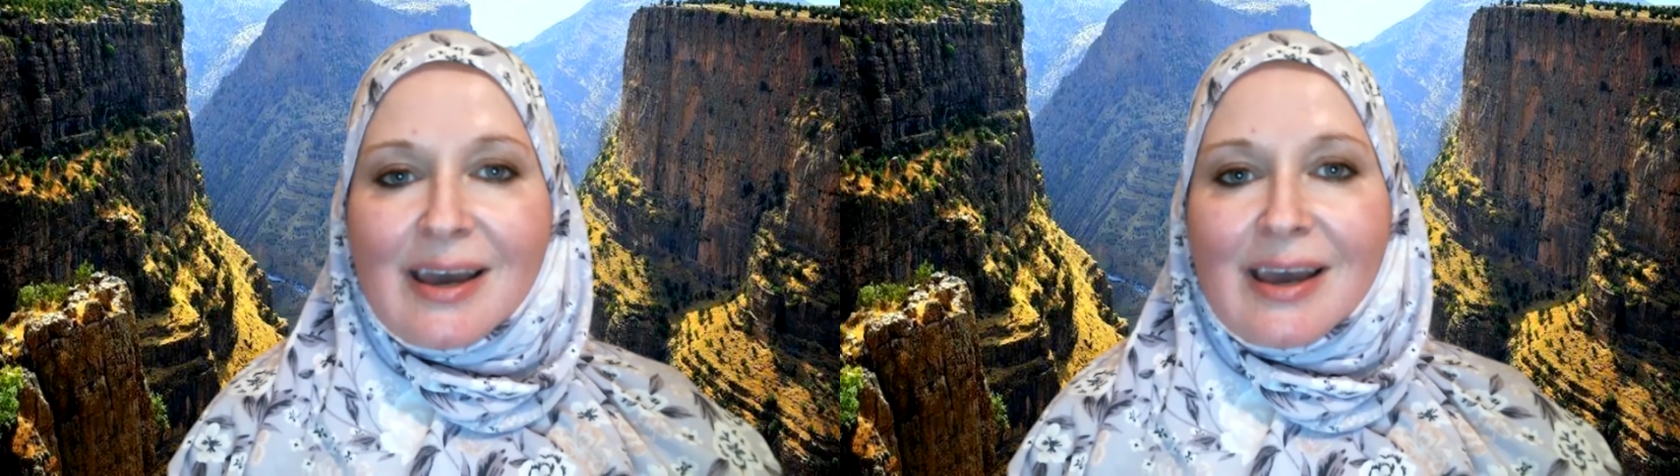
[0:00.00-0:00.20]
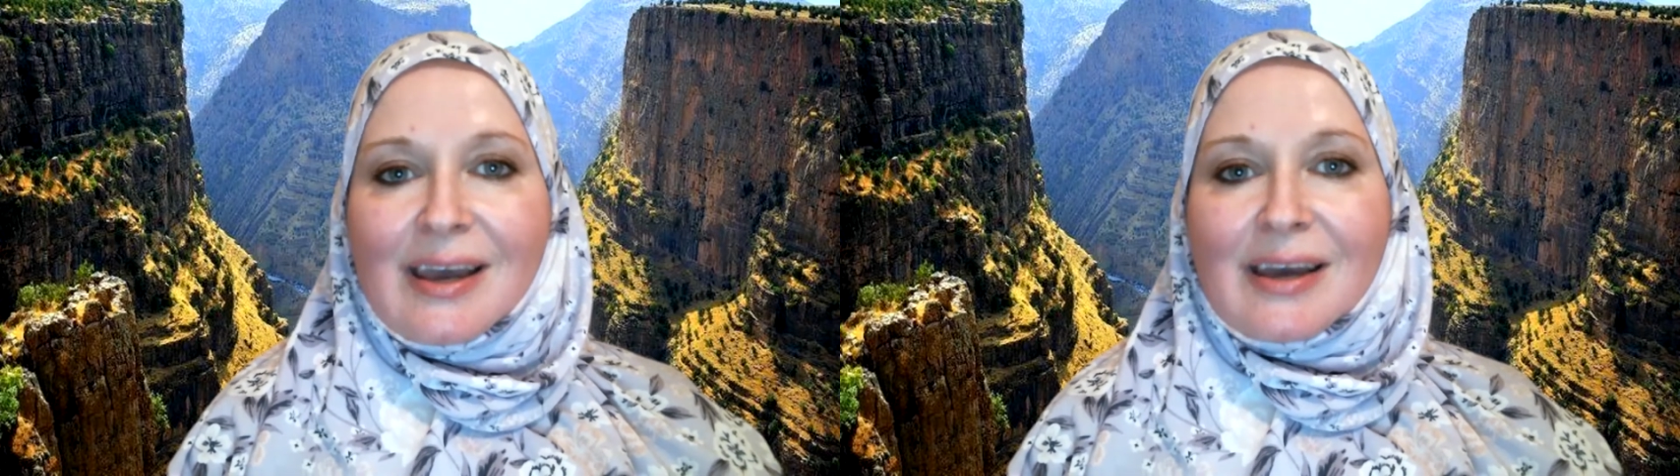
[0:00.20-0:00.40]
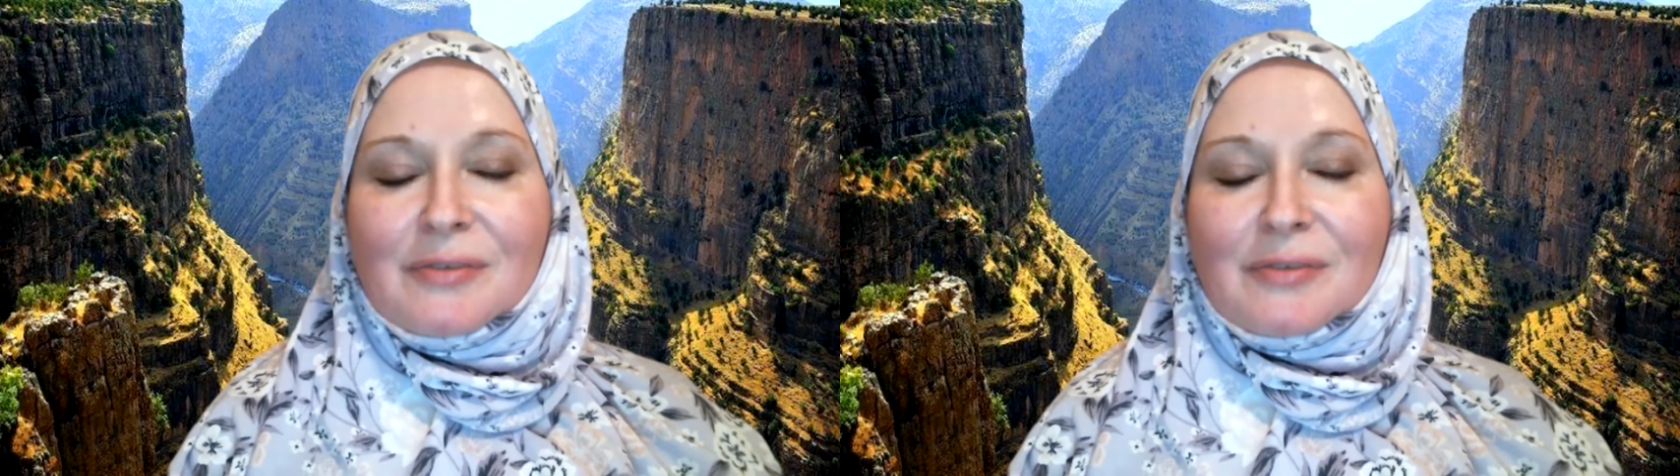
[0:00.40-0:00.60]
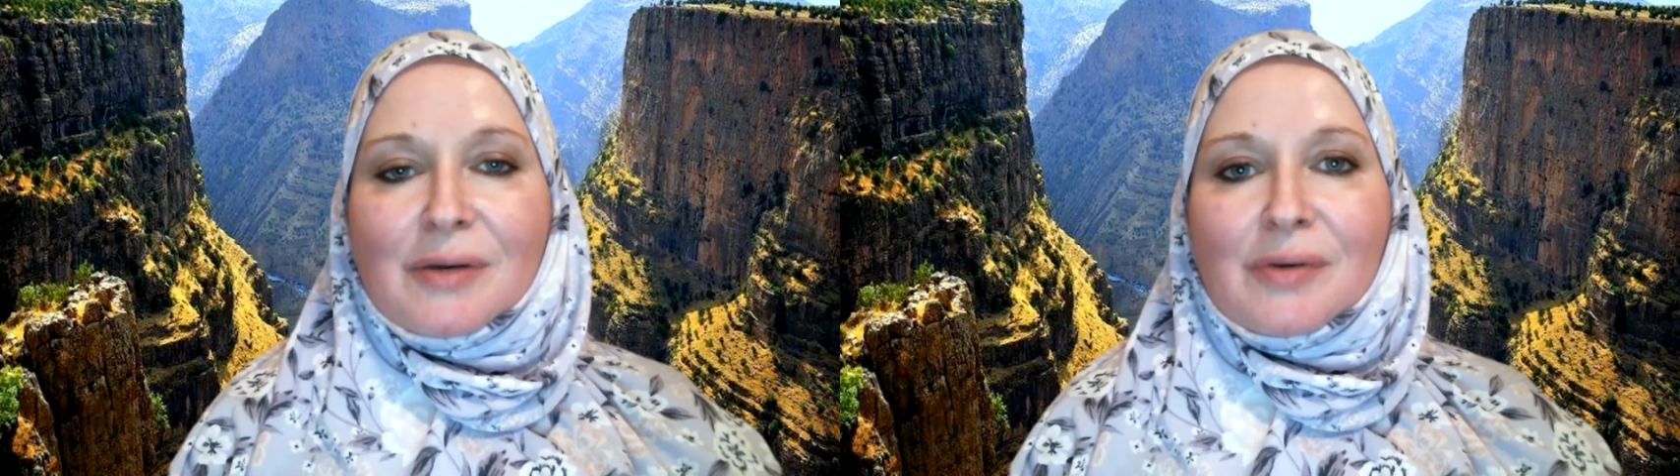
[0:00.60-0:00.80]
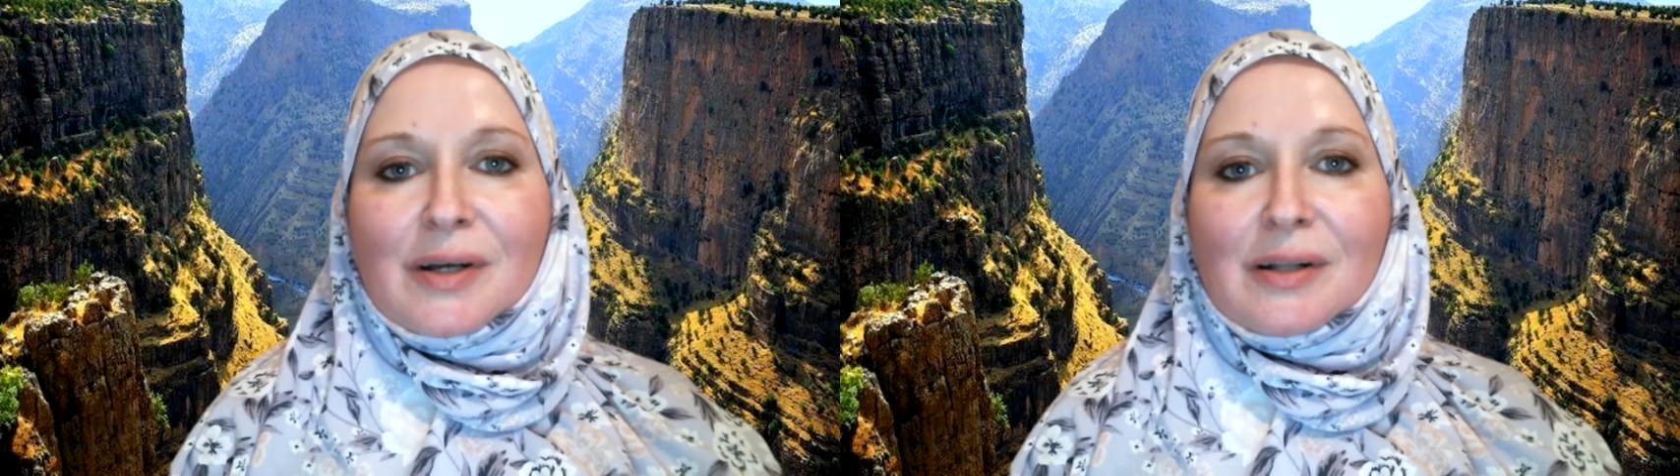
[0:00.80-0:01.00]
and we
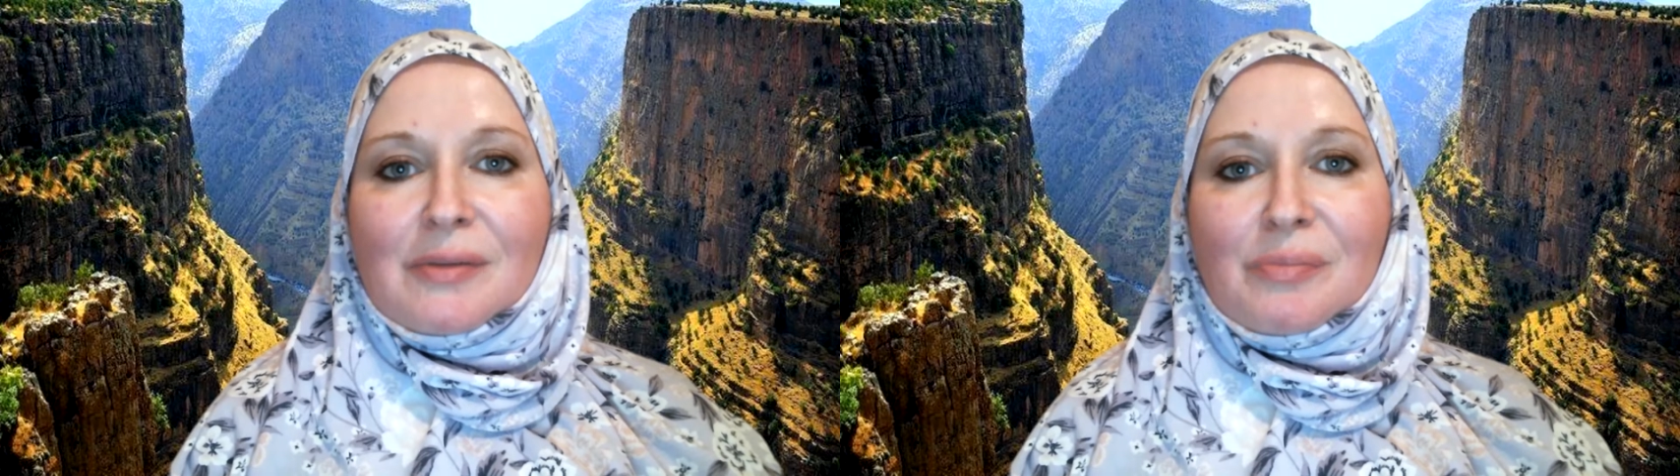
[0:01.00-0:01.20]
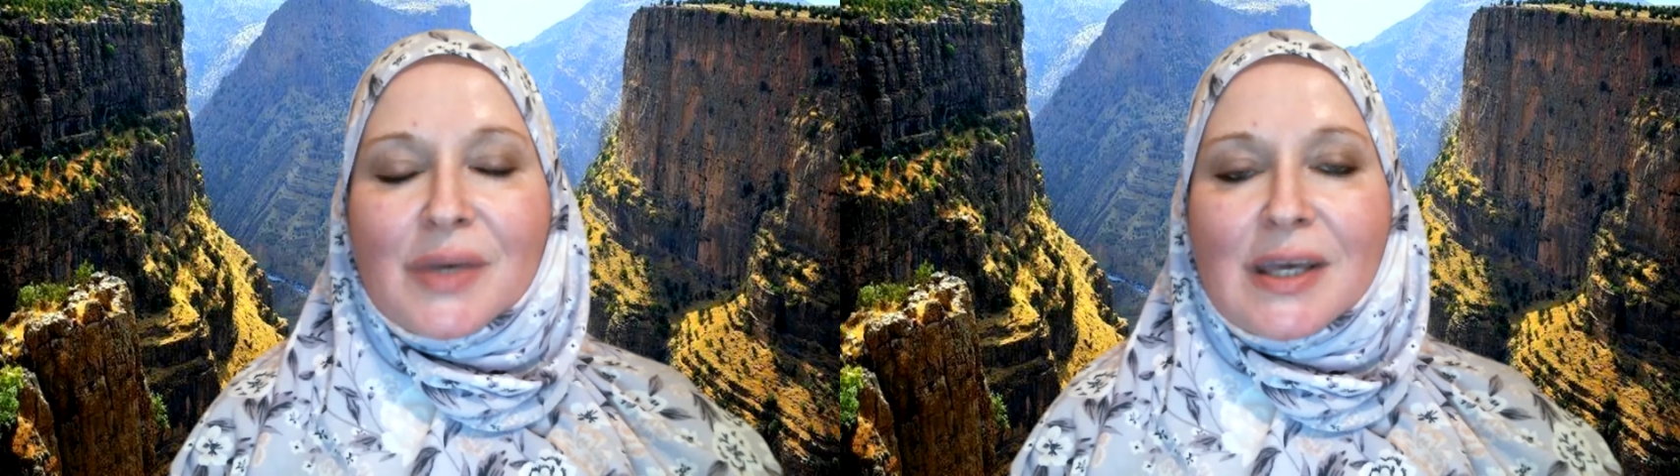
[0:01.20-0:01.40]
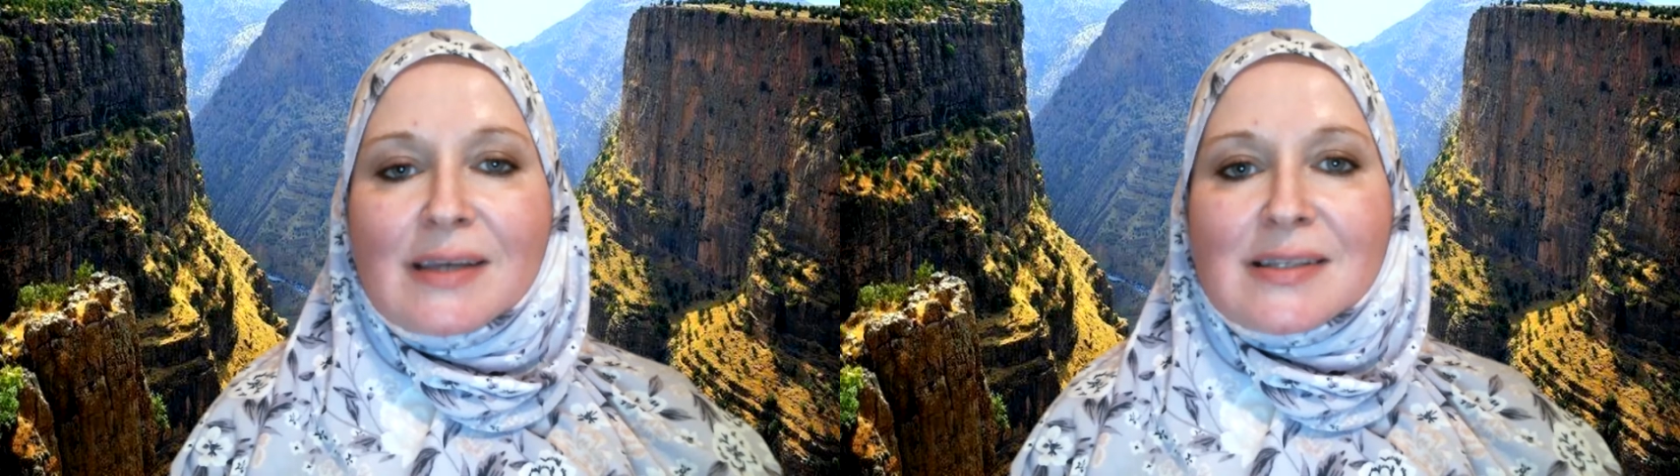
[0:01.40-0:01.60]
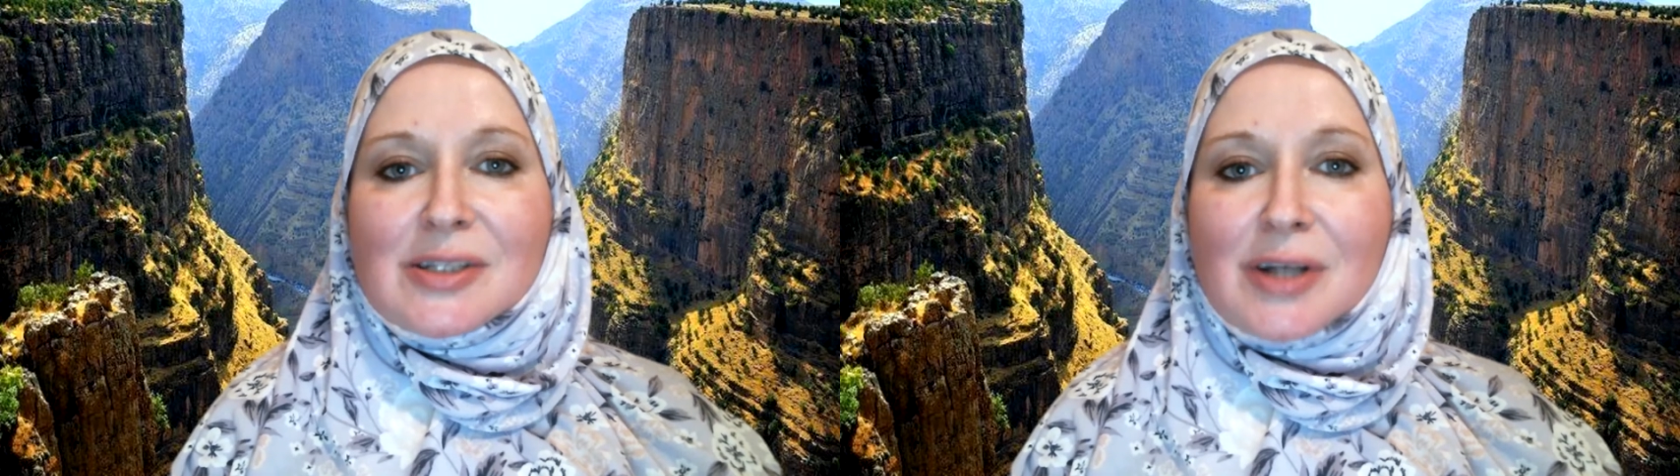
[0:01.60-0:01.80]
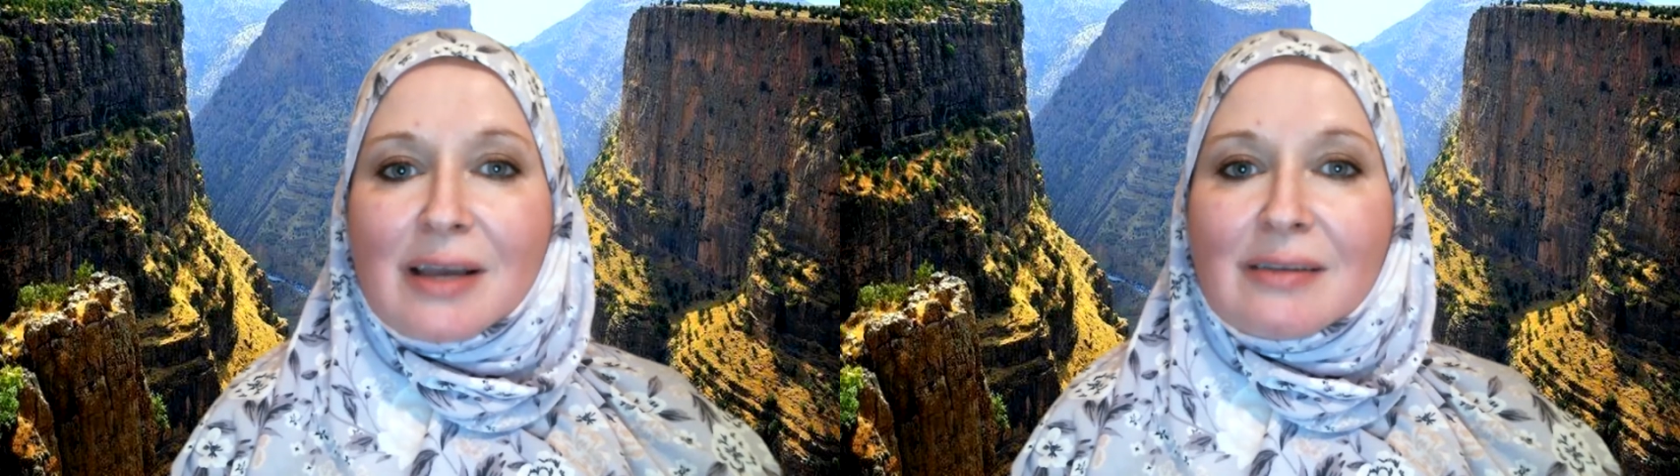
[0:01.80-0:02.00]
will be
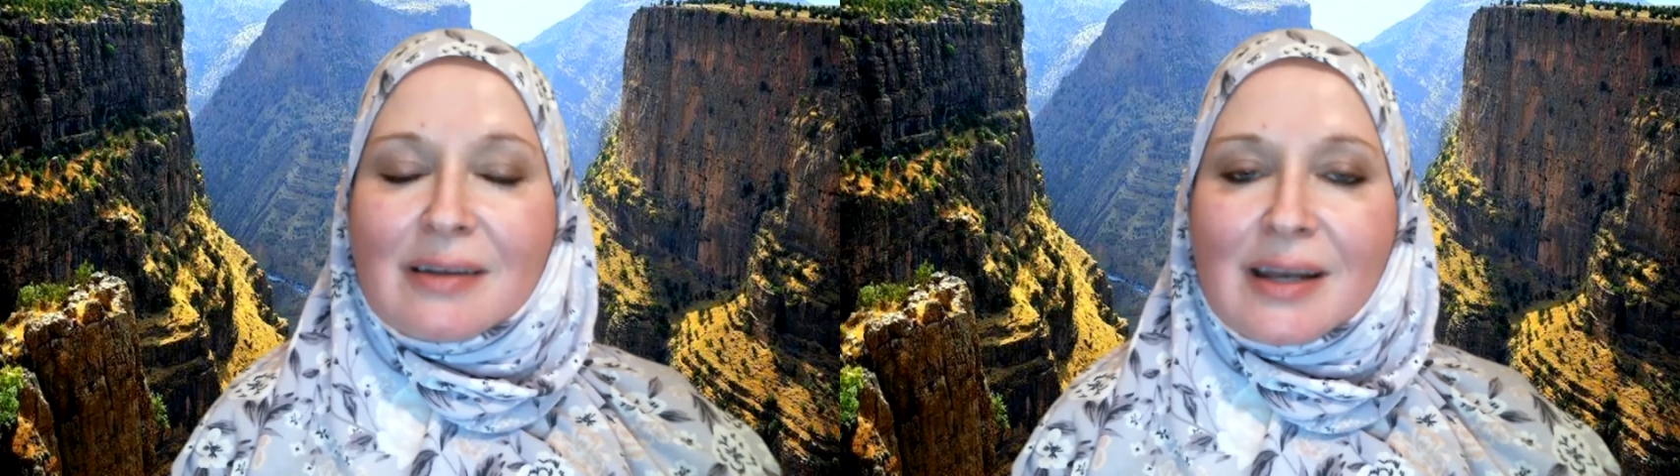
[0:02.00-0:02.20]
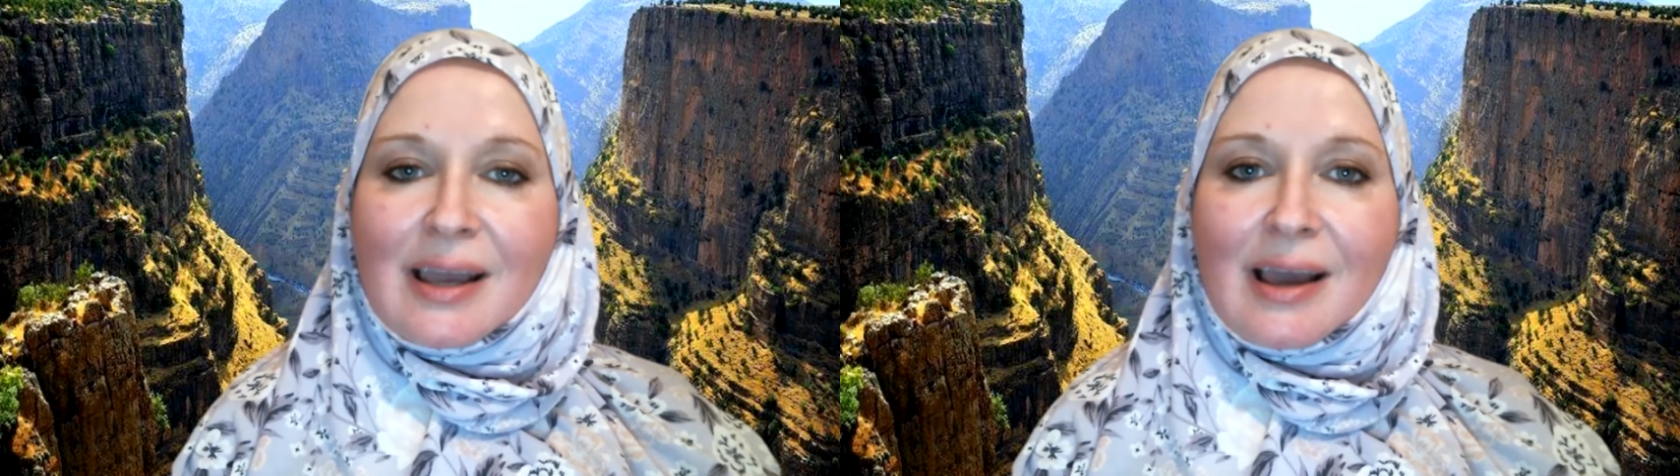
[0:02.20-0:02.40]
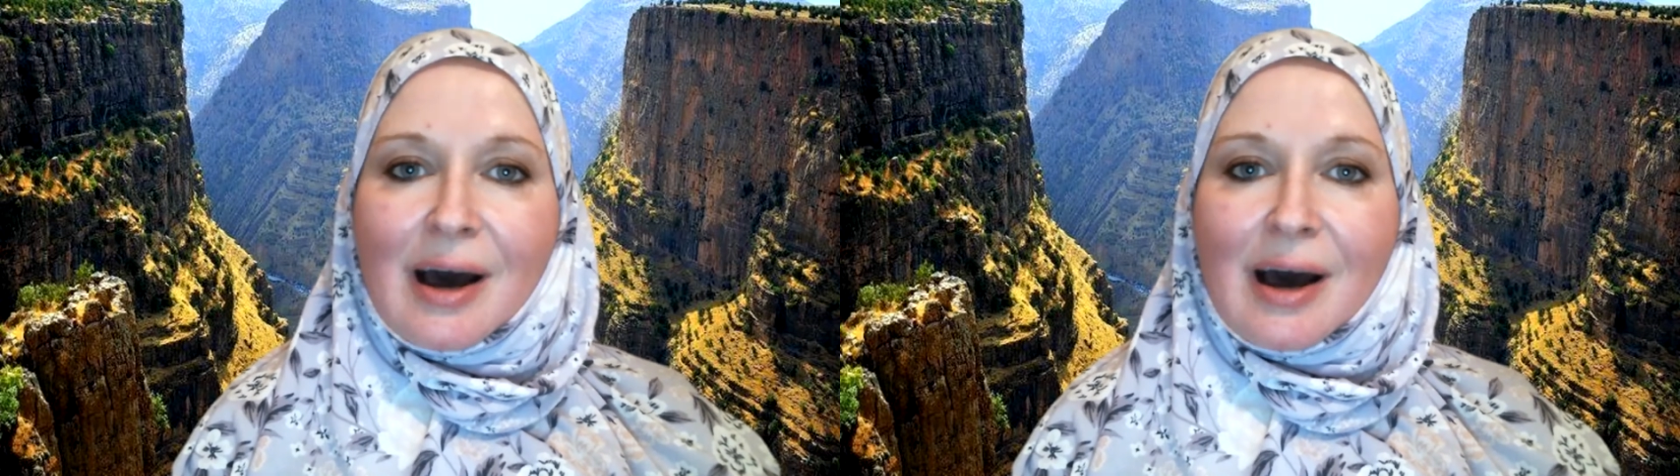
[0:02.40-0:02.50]
strengthening